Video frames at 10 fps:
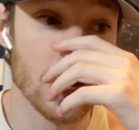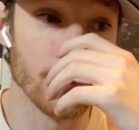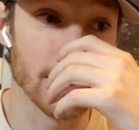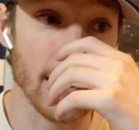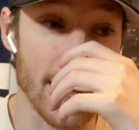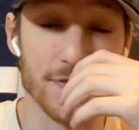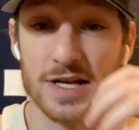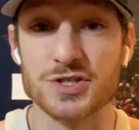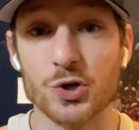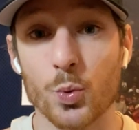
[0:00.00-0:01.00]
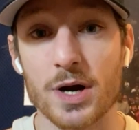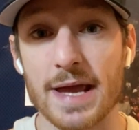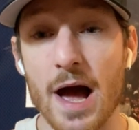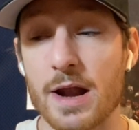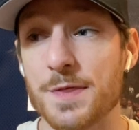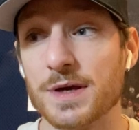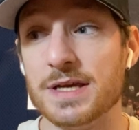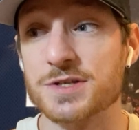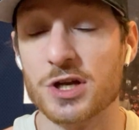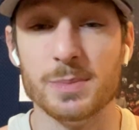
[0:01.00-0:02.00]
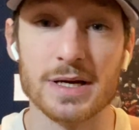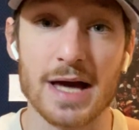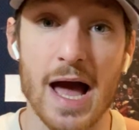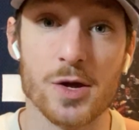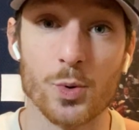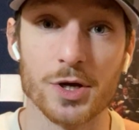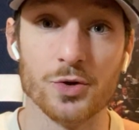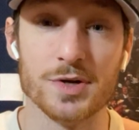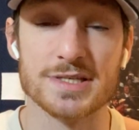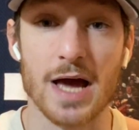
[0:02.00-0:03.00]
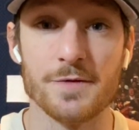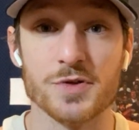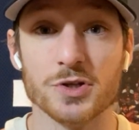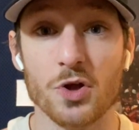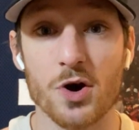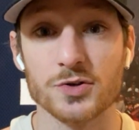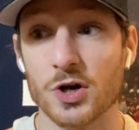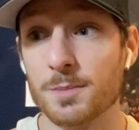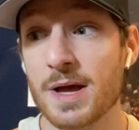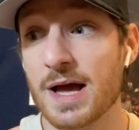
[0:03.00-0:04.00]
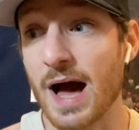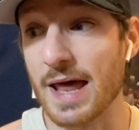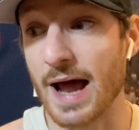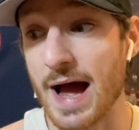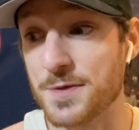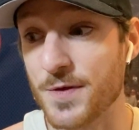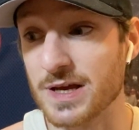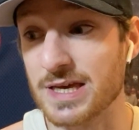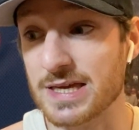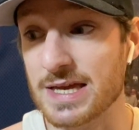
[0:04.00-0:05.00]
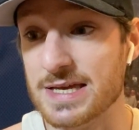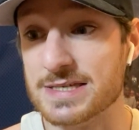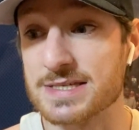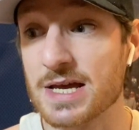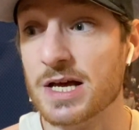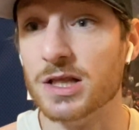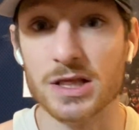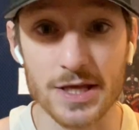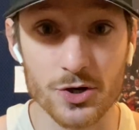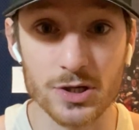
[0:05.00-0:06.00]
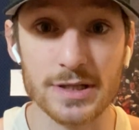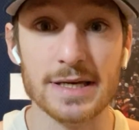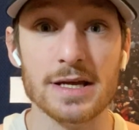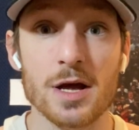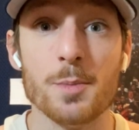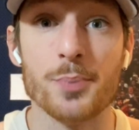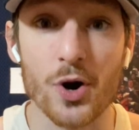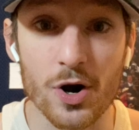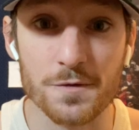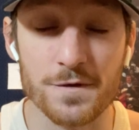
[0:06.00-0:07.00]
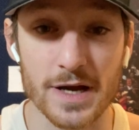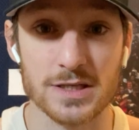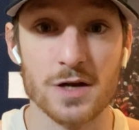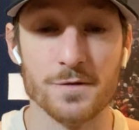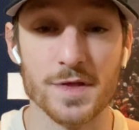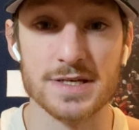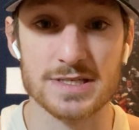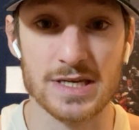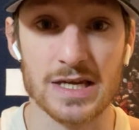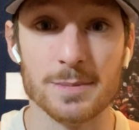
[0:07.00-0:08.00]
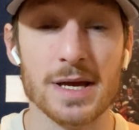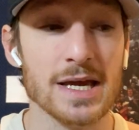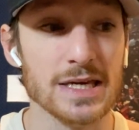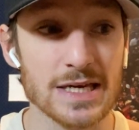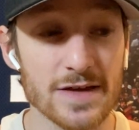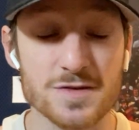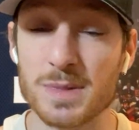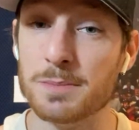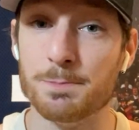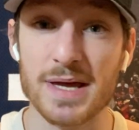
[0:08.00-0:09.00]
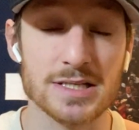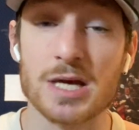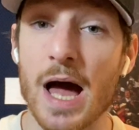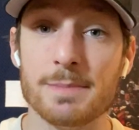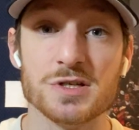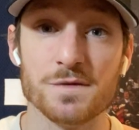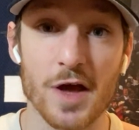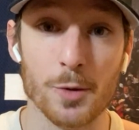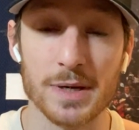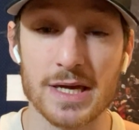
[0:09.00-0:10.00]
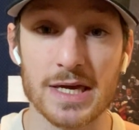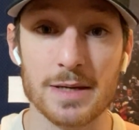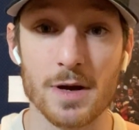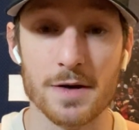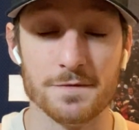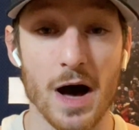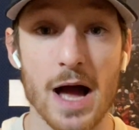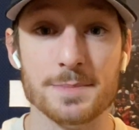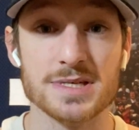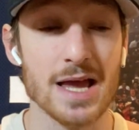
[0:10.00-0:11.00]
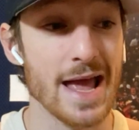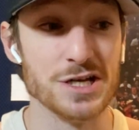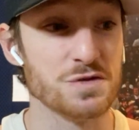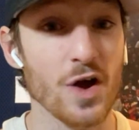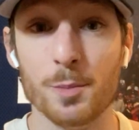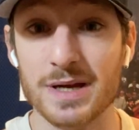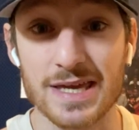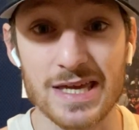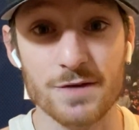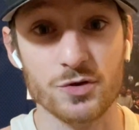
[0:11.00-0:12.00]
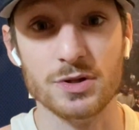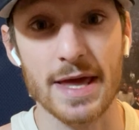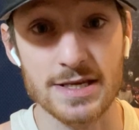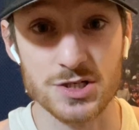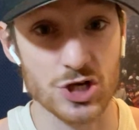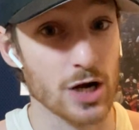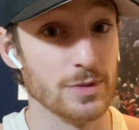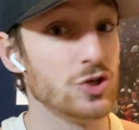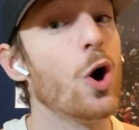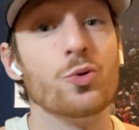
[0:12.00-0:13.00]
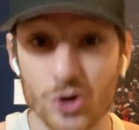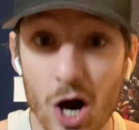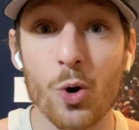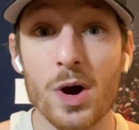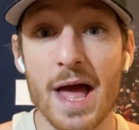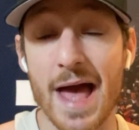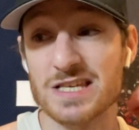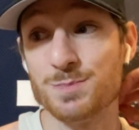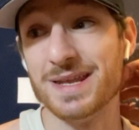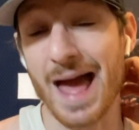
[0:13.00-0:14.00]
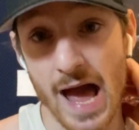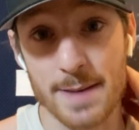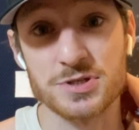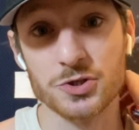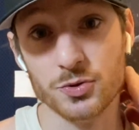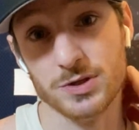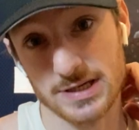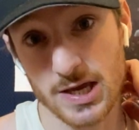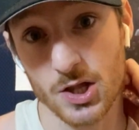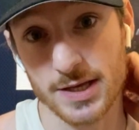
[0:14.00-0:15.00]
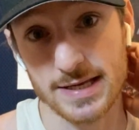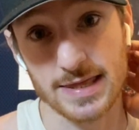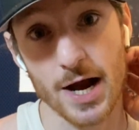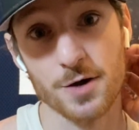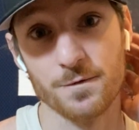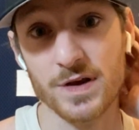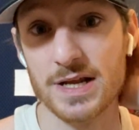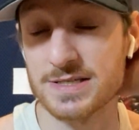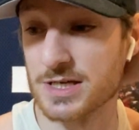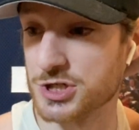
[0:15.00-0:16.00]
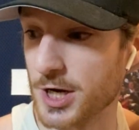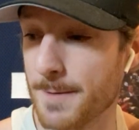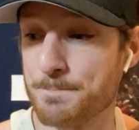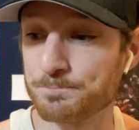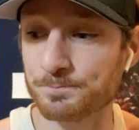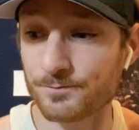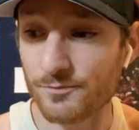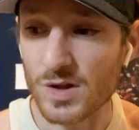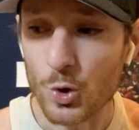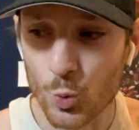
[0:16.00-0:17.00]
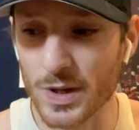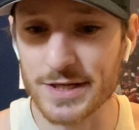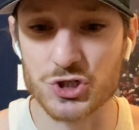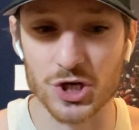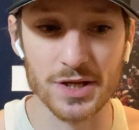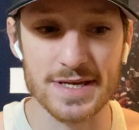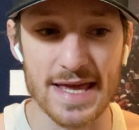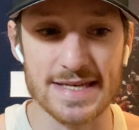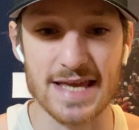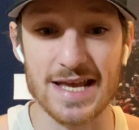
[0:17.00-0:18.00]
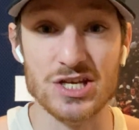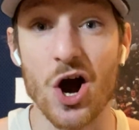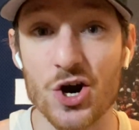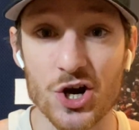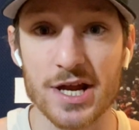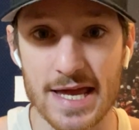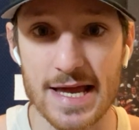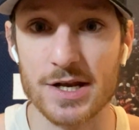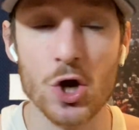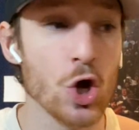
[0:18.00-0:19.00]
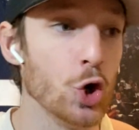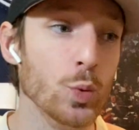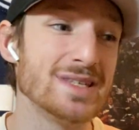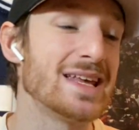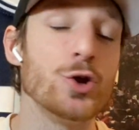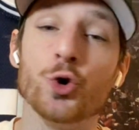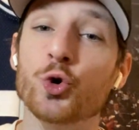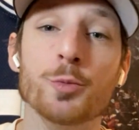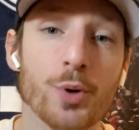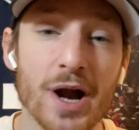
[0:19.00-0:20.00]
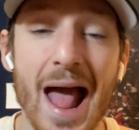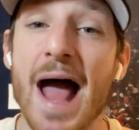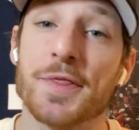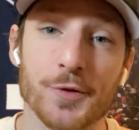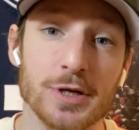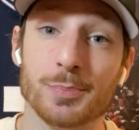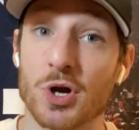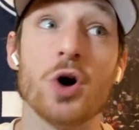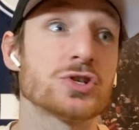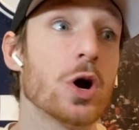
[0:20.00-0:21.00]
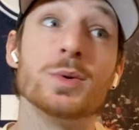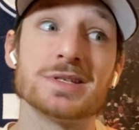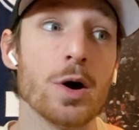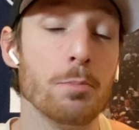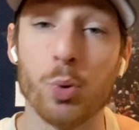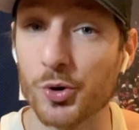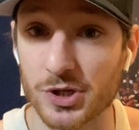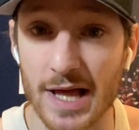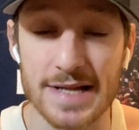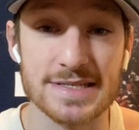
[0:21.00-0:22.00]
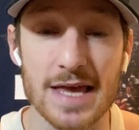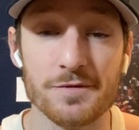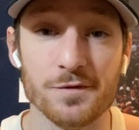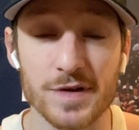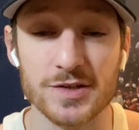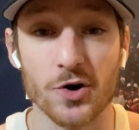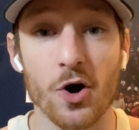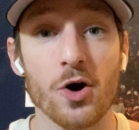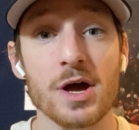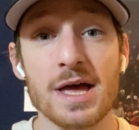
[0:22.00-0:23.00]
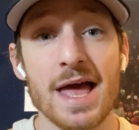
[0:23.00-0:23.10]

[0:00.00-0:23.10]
But I think it's going to work out. I think he's going to be a guy that we're going to re-sign for the long term. And I think he is literally perfect for this team. He gives me big-time JaVale McGee vibes. And JaVale McGee, if you ladies and gentlemen don't know, has been absolutely killing it there in Phoenix this year. Willie Trill is a younger kid who is an uber athlete, but also is borderline 7 feet tall.